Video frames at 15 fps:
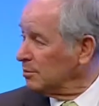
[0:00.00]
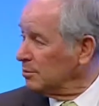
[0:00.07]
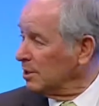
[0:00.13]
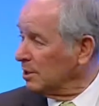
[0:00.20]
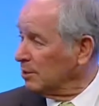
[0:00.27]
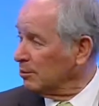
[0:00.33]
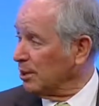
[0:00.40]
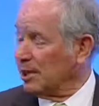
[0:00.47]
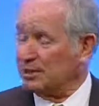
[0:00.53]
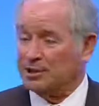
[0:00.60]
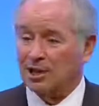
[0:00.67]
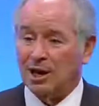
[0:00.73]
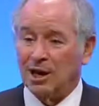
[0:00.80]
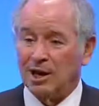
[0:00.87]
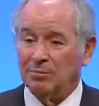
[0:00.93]
had a great
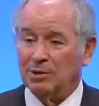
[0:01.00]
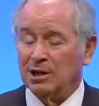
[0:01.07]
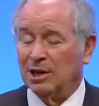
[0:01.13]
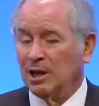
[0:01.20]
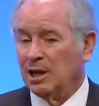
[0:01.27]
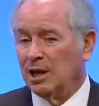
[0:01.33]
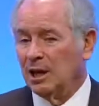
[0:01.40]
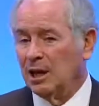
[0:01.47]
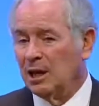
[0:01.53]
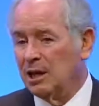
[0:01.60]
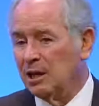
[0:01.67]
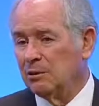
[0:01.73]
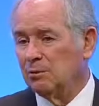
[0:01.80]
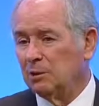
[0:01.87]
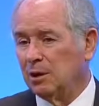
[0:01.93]
time, and
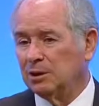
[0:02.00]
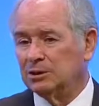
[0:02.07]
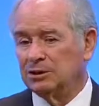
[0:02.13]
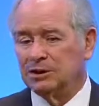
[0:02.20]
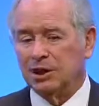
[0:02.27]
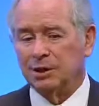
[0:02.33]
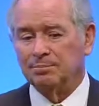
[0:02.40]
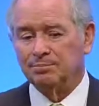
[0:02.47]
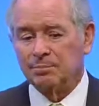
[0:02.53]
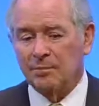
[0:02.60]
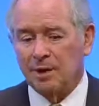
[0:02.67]
he was a